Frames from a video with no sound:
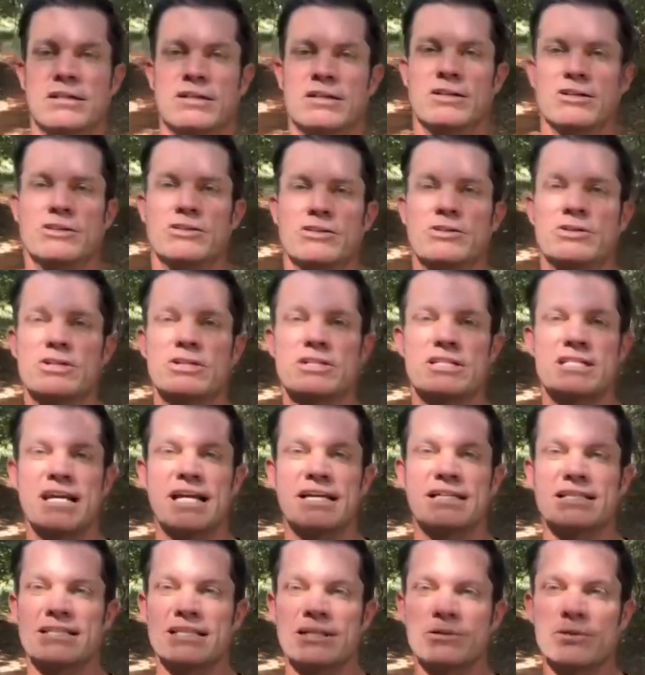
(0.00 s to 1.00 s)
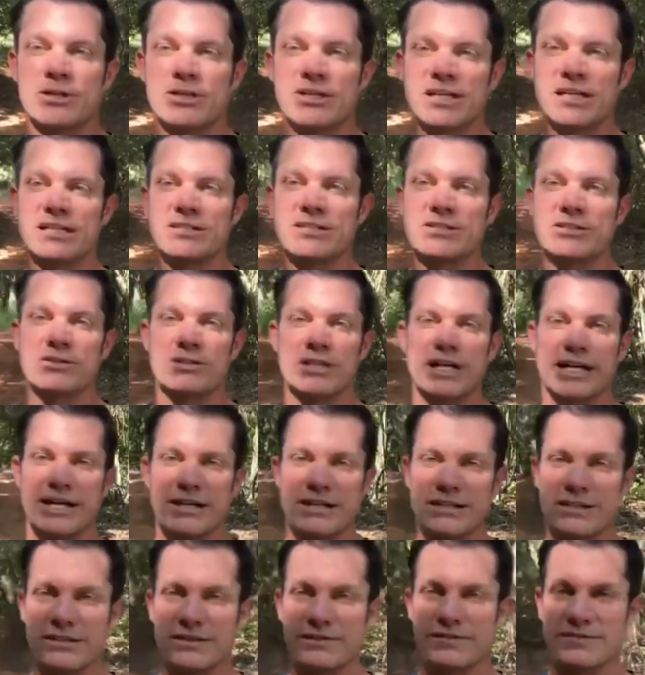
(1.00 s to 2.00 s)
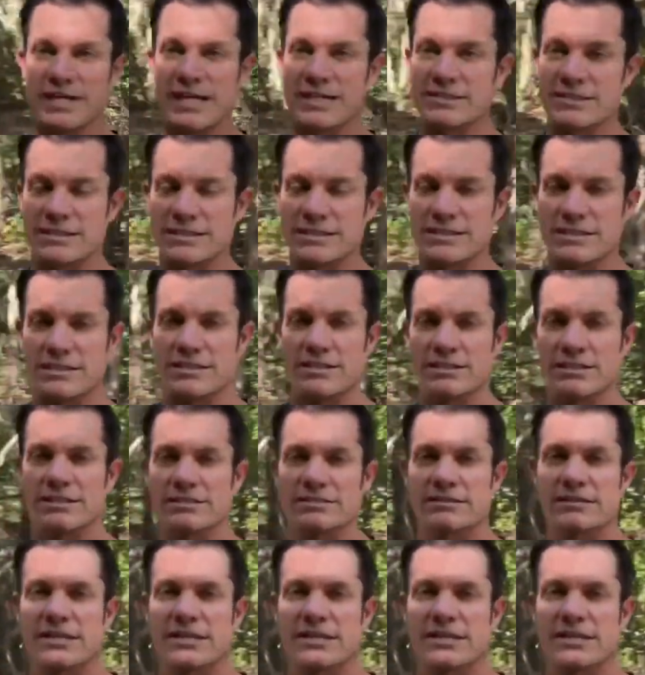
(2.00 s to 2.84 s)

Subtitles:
You can text anyone you need to later if necessary.